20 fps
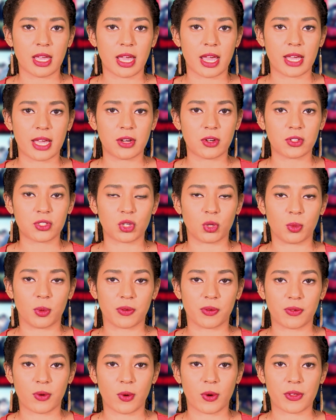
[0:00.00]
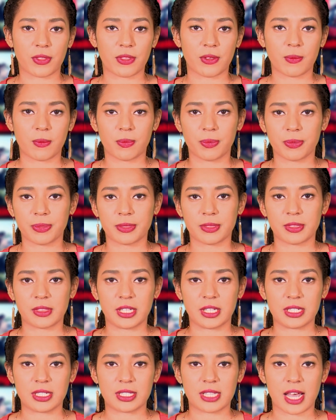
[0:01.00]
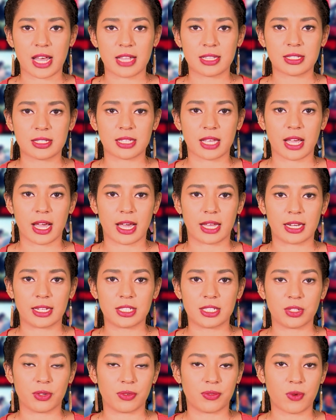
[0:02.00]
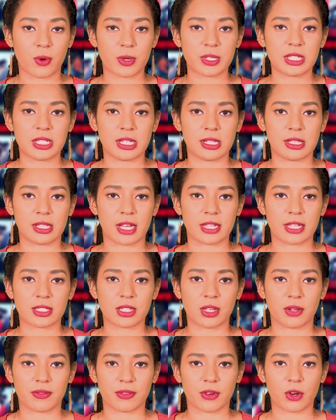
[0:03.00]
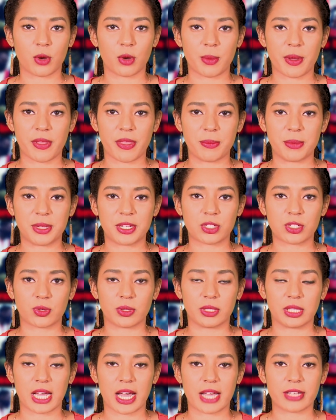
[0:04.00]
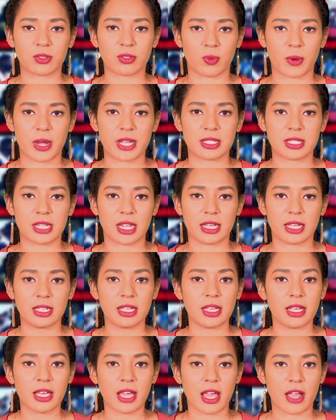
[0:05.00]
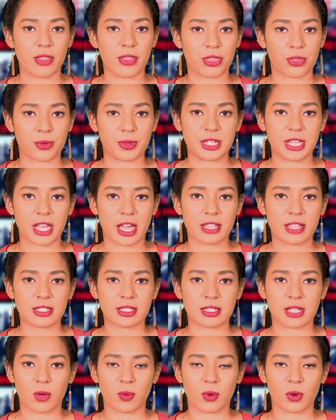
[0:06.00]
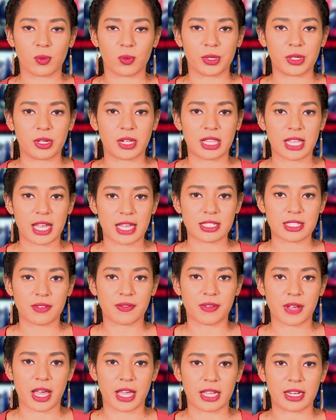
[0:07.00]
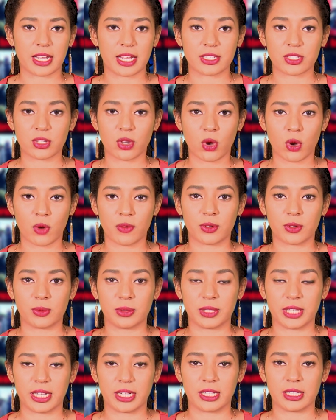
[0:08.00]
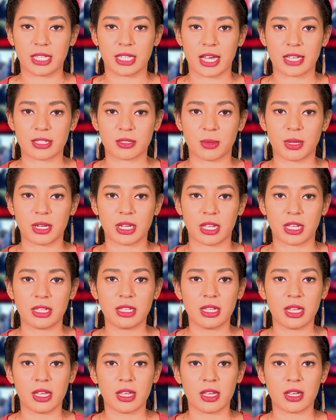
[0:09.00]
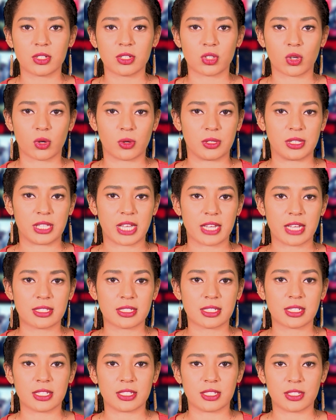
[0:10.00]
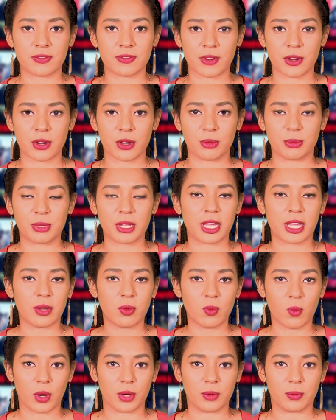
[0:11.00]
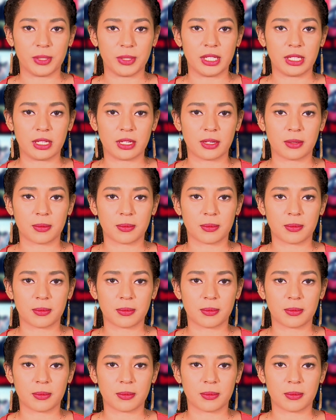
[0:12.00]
and October 4th. These deaths added to 14 deaths confirmed by the ministry last Wednesday and 3 deaths that were reclassified as COVID-related last Monday, total deaths confirmed in 1 week.